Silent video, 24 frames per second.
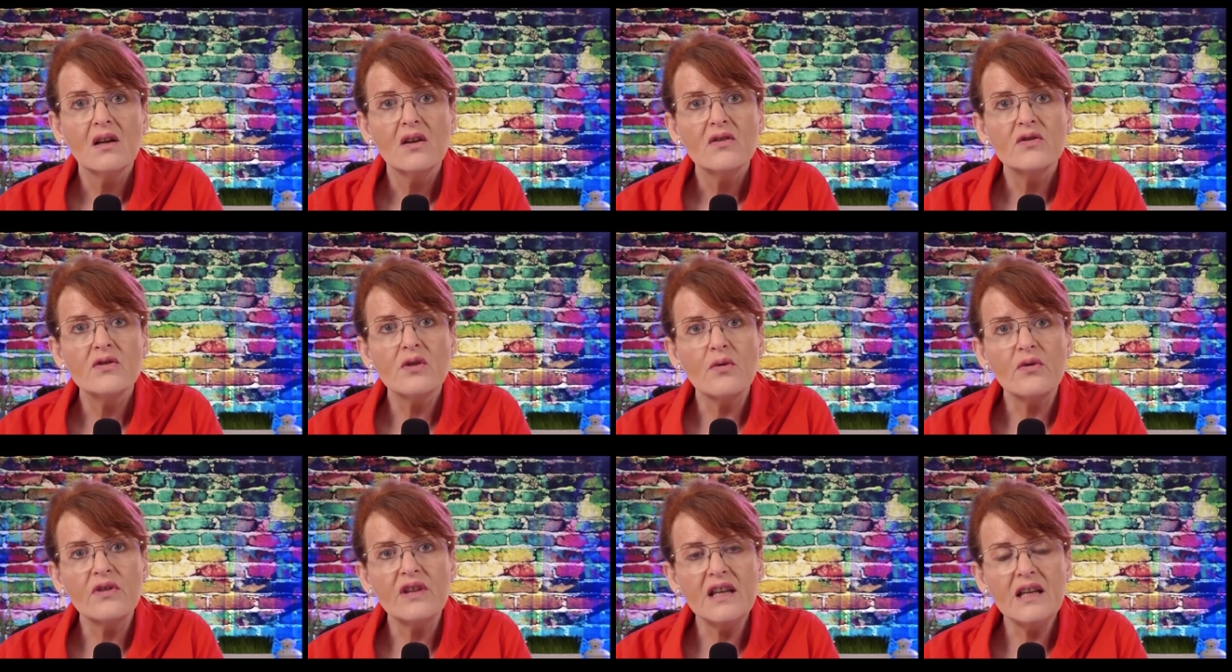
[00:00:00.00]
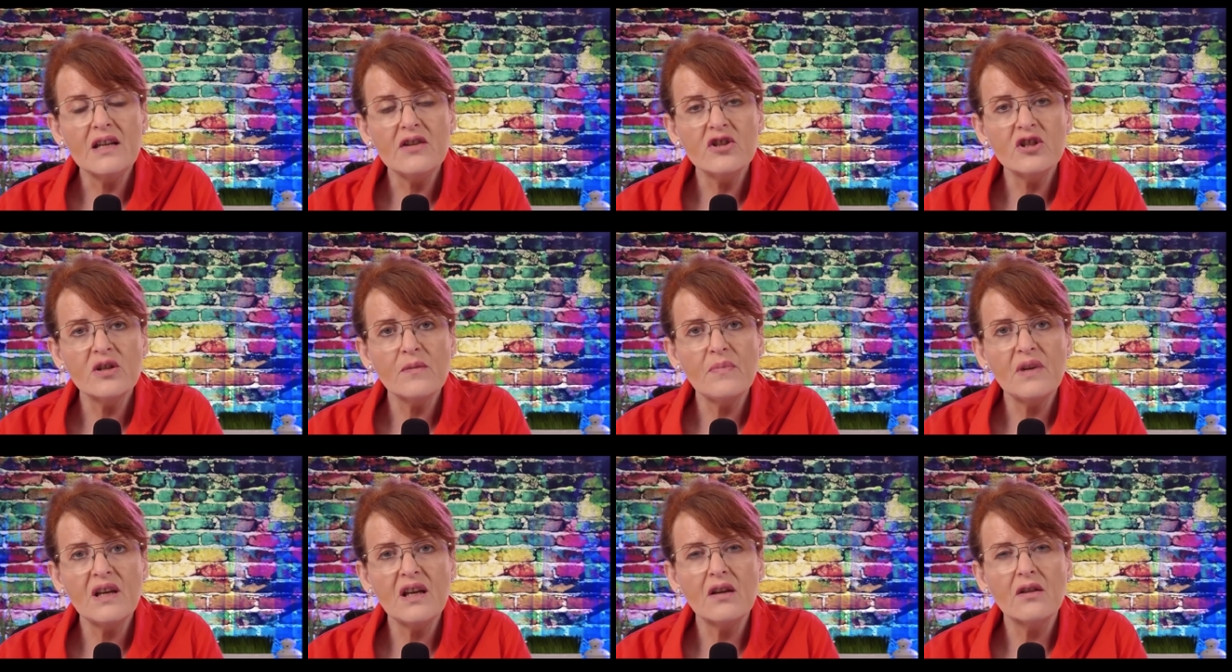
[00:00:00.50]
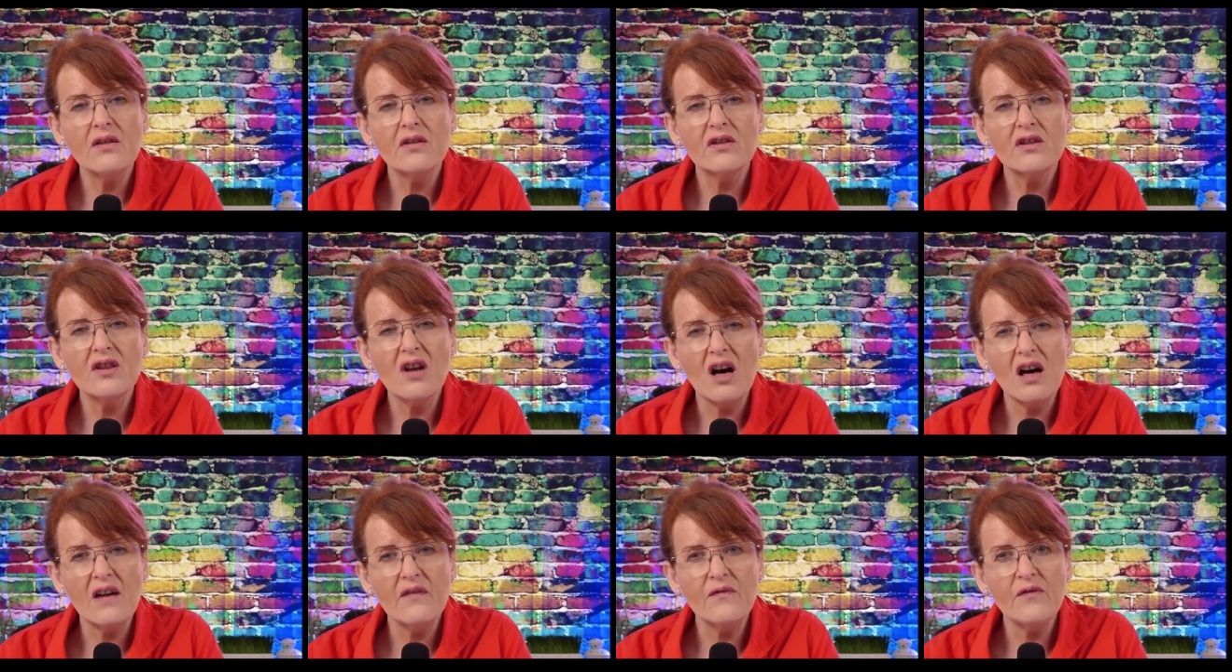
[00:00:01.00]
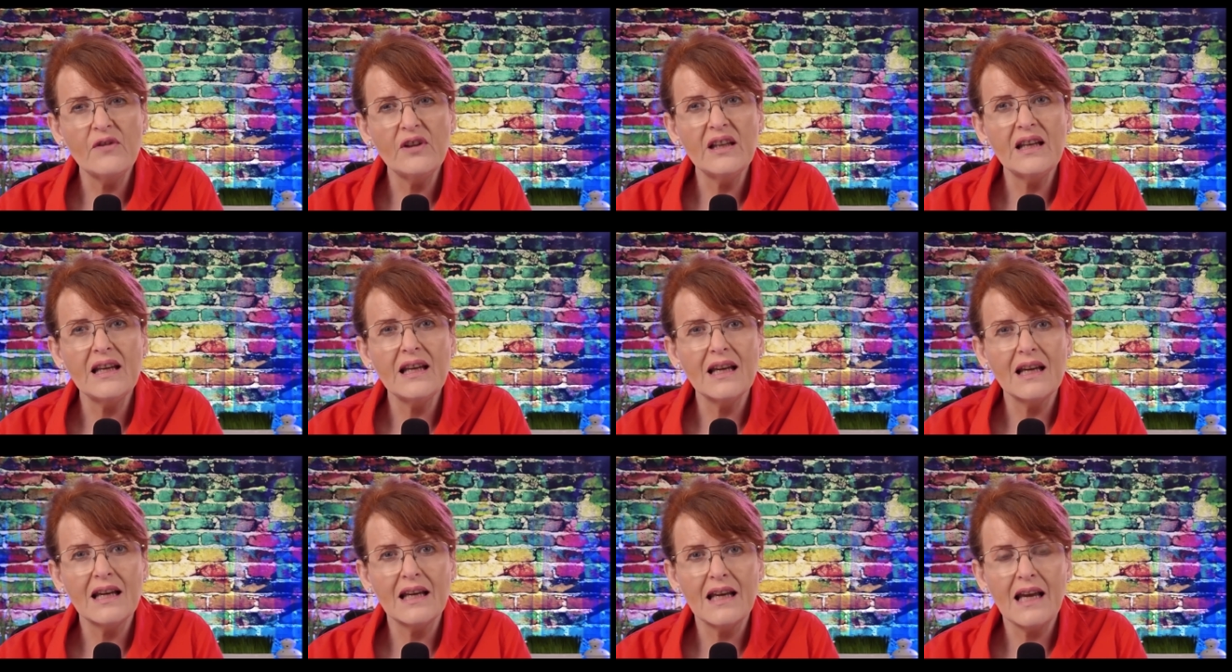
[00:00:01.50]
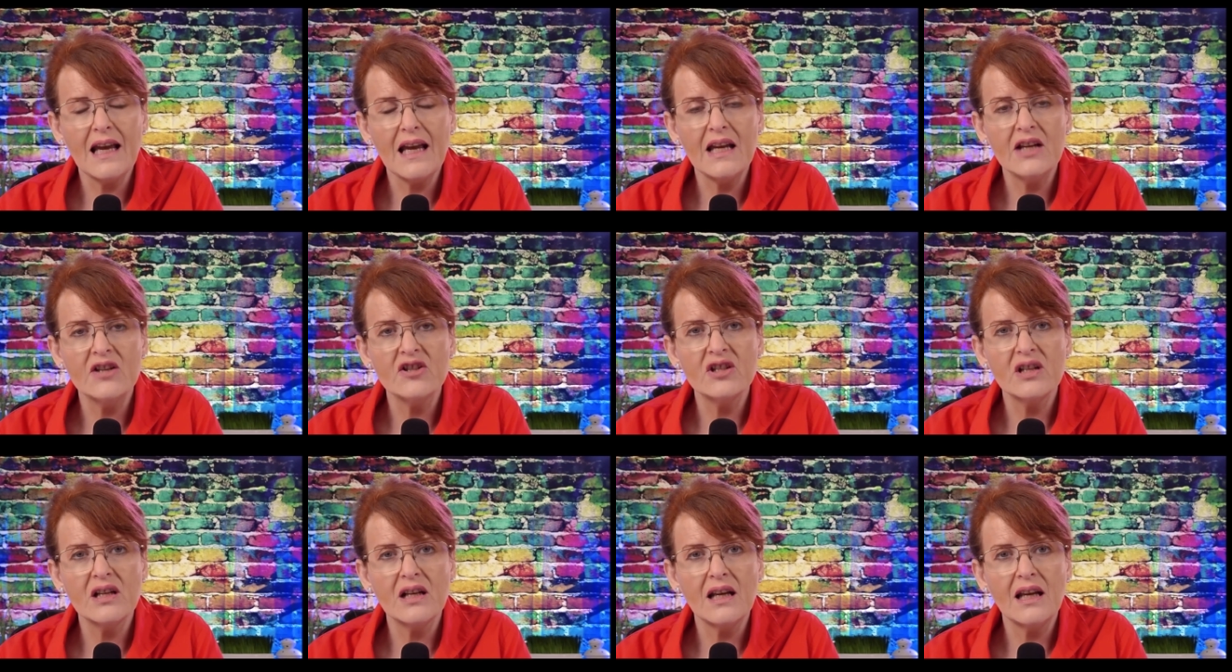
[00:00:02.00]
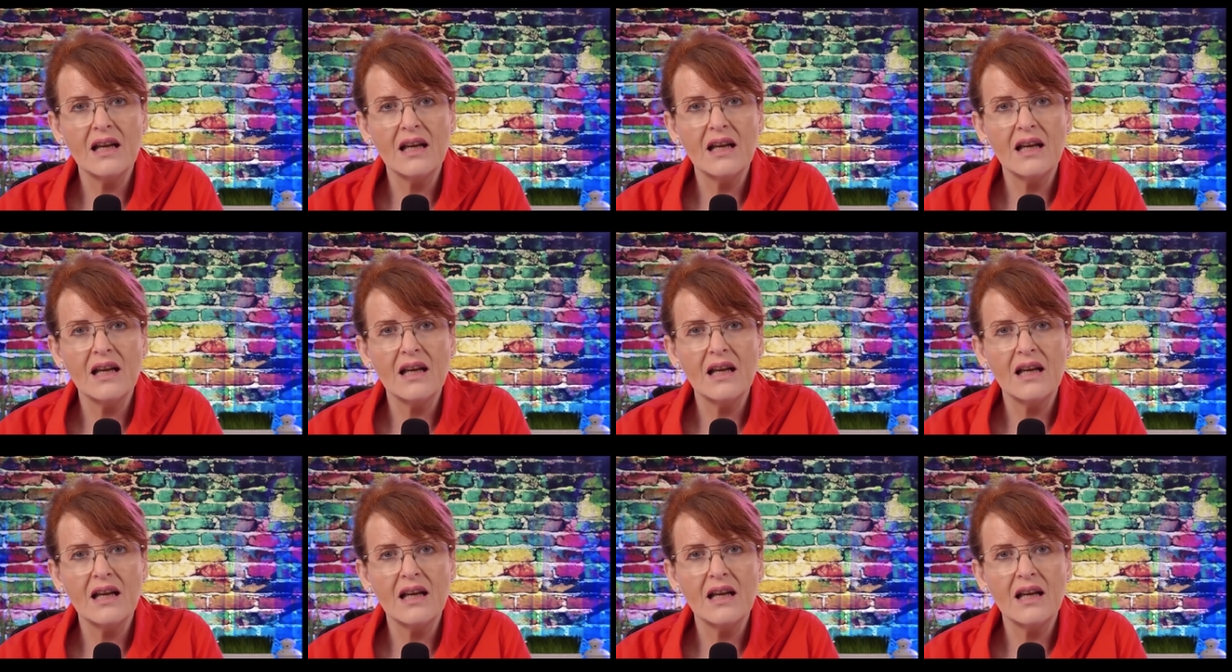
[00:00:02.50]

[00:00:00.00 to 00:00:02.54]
So these should be thoughtfully engaged